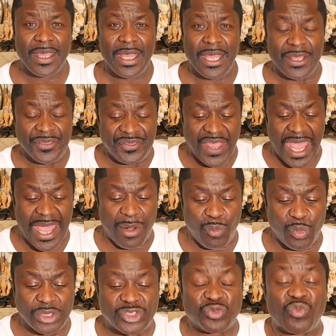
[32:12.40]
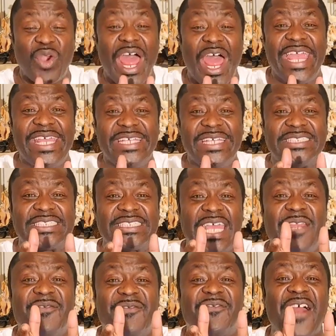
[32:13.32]
that was raised
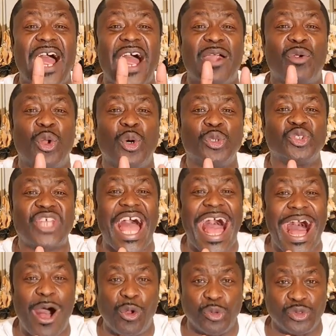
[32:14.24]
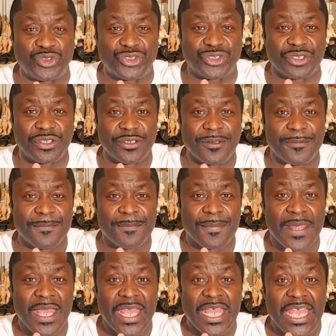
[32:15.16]
in Pharaoh's house.
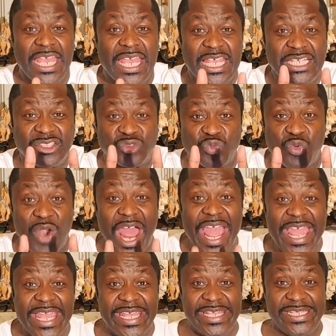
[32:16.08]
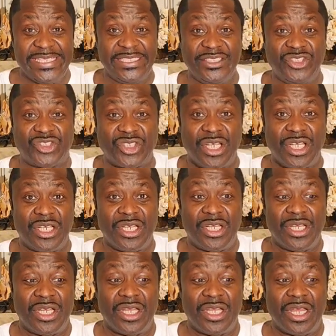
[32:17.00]
He's raised
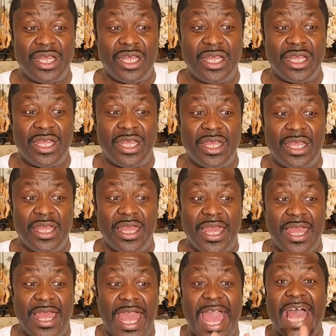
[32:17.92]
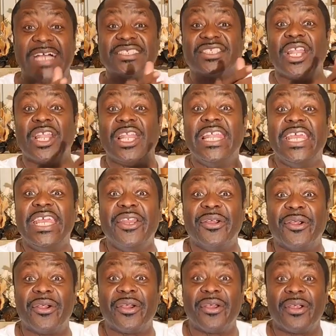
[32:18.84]
as a
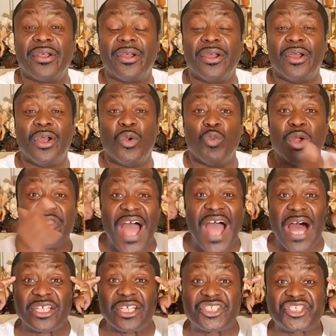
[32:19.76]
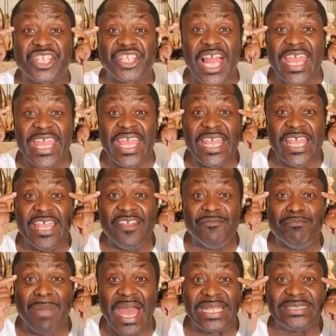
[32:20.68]
leader without a
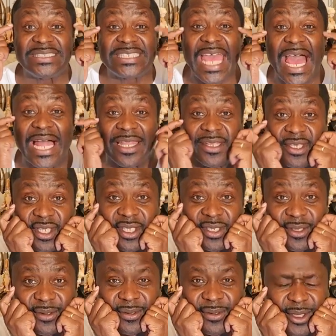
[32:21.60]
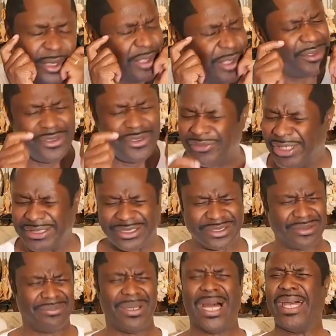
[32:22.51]
slave mentality. Good
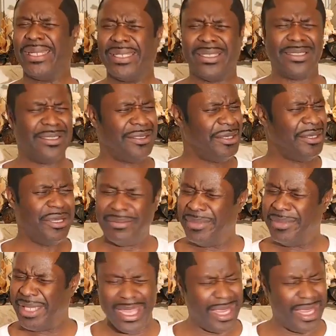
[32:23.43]
gracious somebody. Hear me.